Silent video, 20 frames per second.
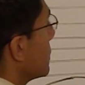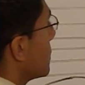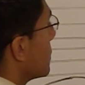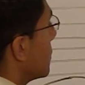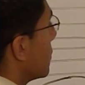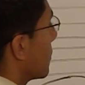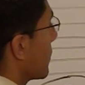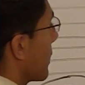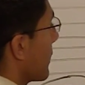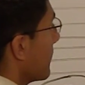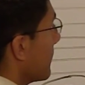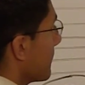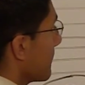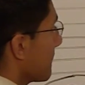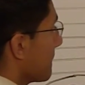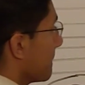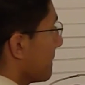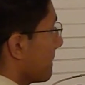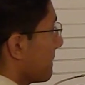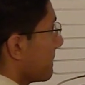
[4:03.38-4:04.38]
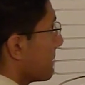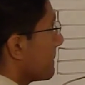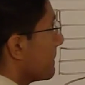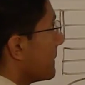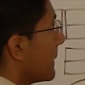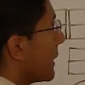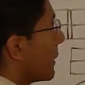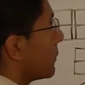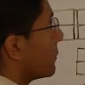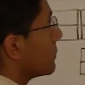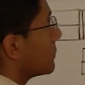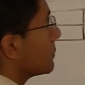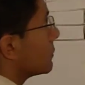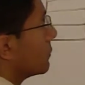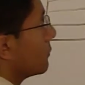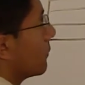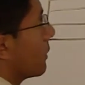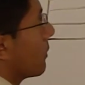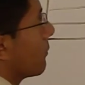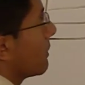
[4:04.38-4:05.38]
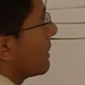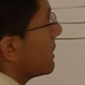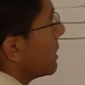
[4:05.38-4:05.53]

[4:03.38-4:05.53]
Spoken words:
Okay. Now, what we